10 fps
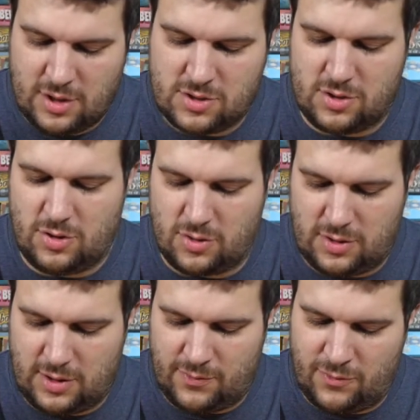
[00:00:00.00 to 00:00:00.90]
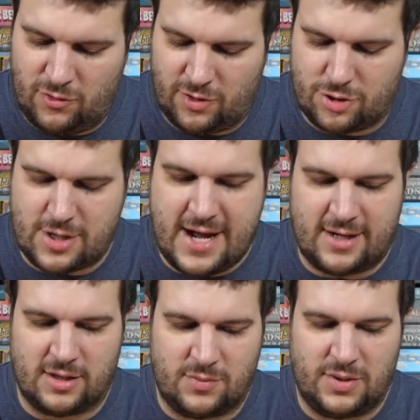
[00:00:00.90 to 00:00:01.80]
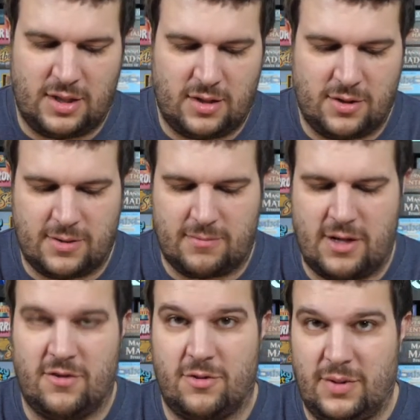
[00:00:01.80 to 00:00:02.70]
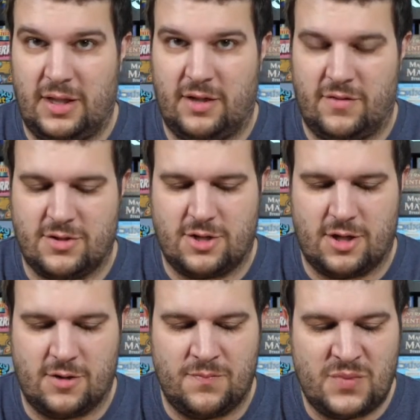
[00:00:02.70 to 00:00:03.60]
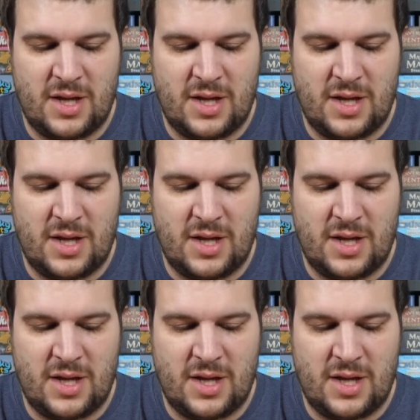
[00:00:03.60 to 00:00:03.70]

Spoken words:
So you'll move your tracker at the beginning of the turn.